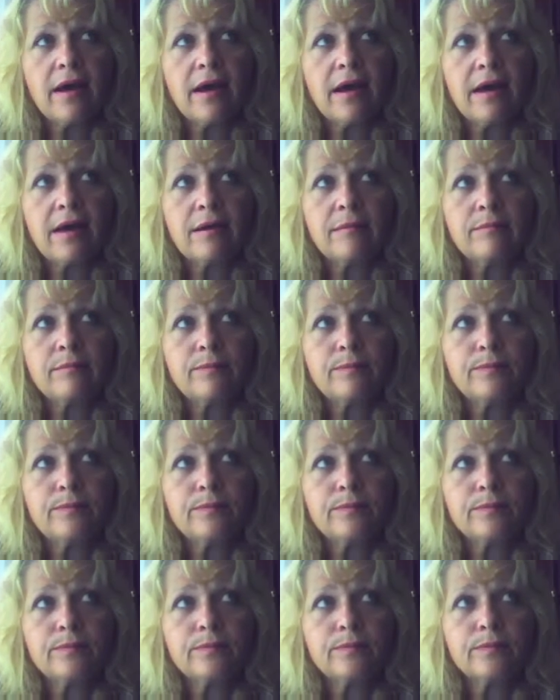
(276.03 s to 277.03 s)

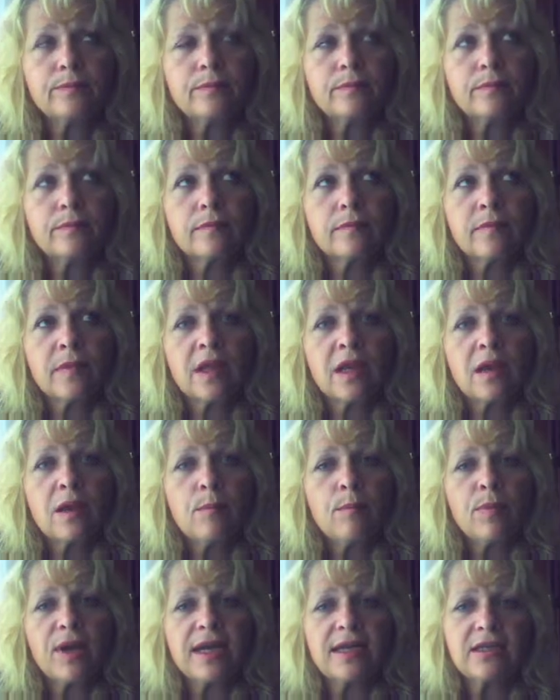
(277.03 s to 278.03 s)

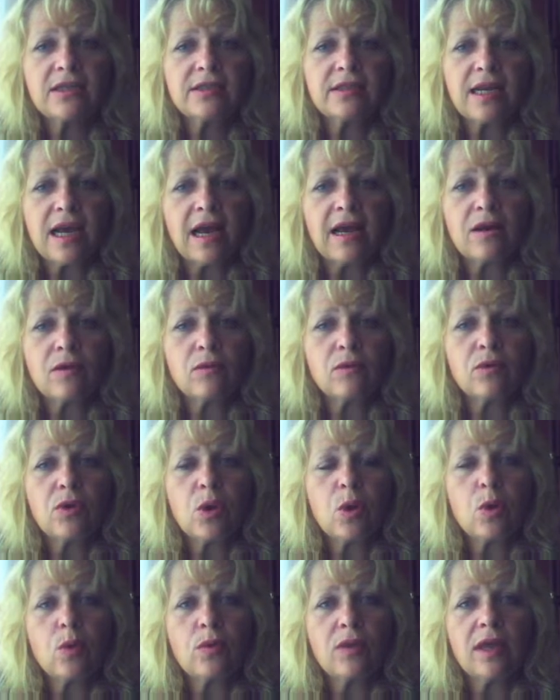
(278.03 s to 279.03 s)
But I don't
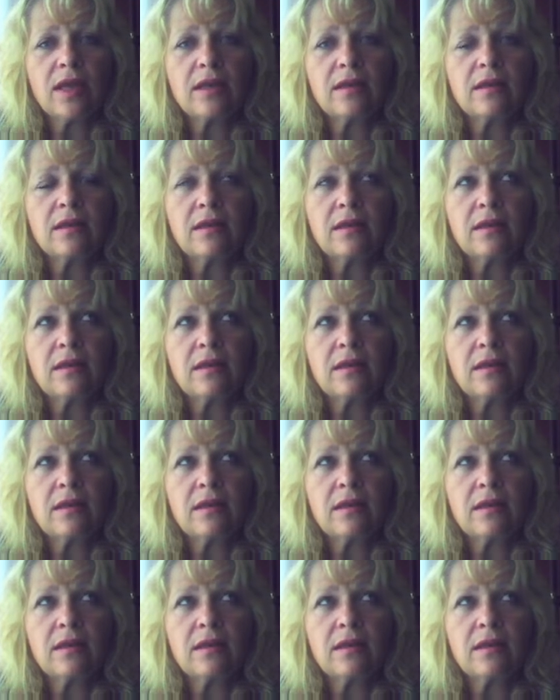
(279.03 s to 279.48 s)
know that